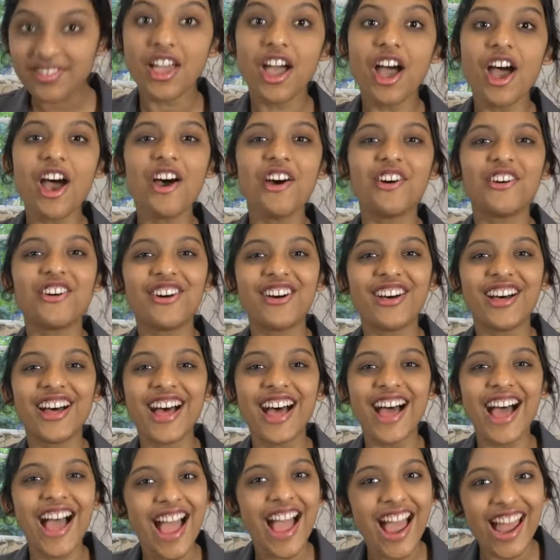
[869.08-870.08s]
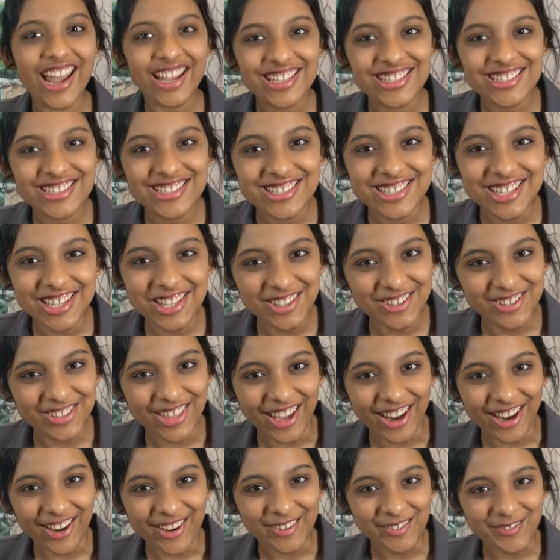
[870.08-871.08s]
Oh, I didn't see you
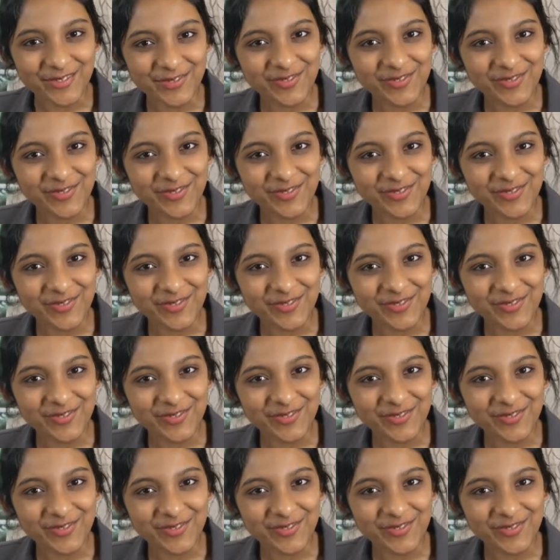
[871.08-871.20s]
there.